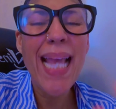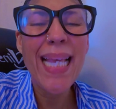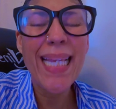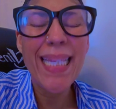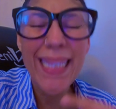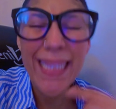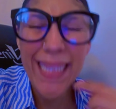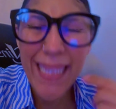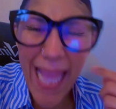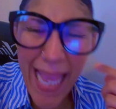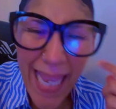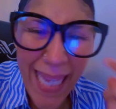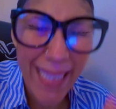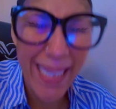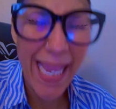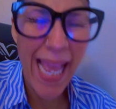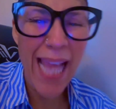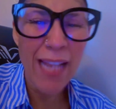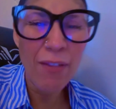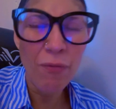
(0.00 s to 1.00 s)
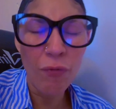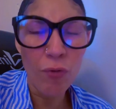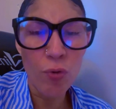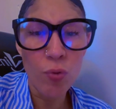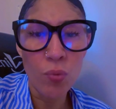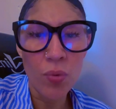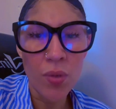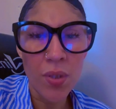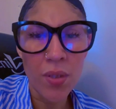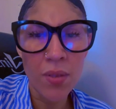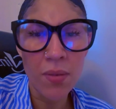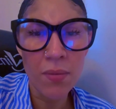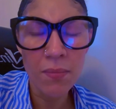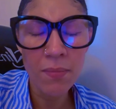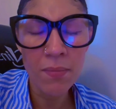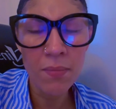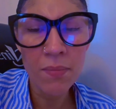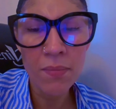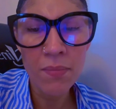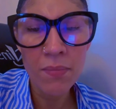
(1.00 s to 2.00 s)
like it had
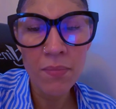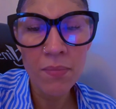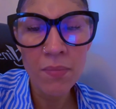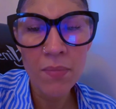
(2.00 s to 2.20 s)
fruits.